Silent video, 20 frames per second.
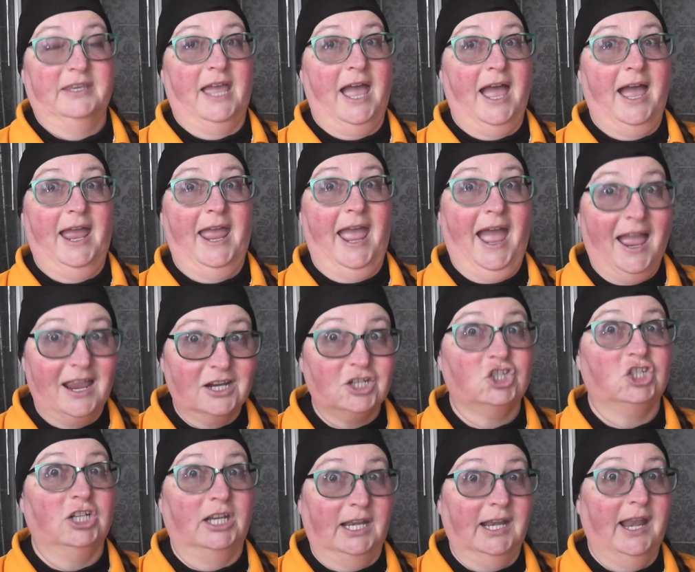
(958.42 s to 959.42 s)
I
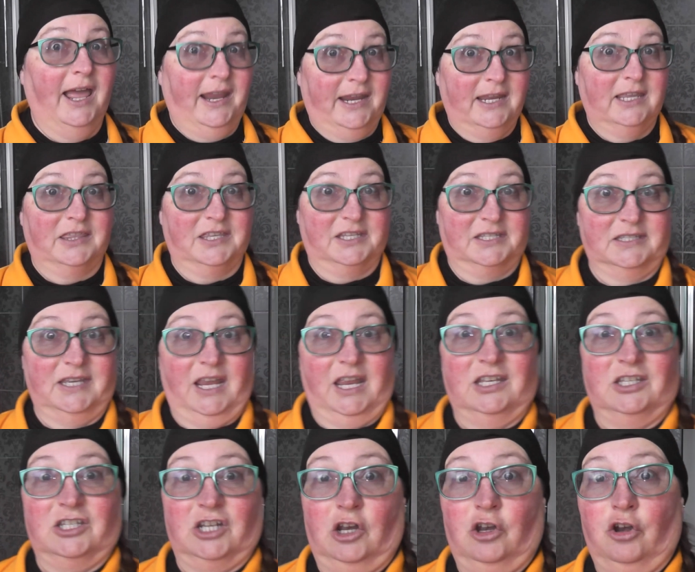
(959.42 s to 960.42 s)
actually like the
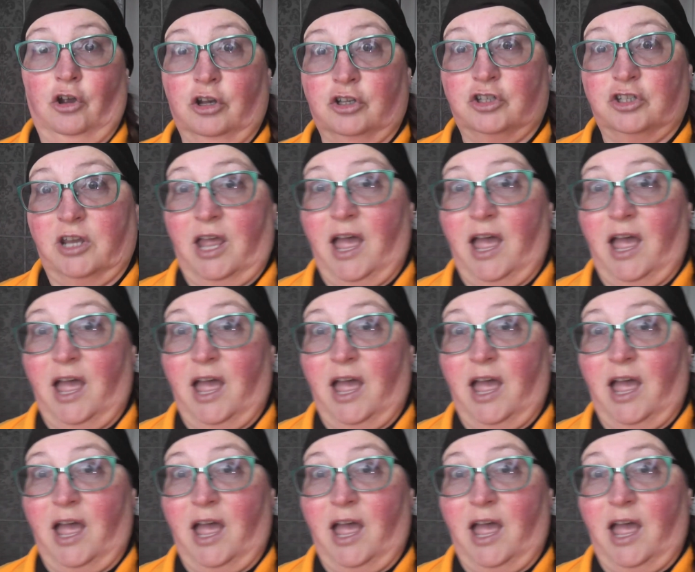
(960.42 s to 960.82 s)
scent a lot.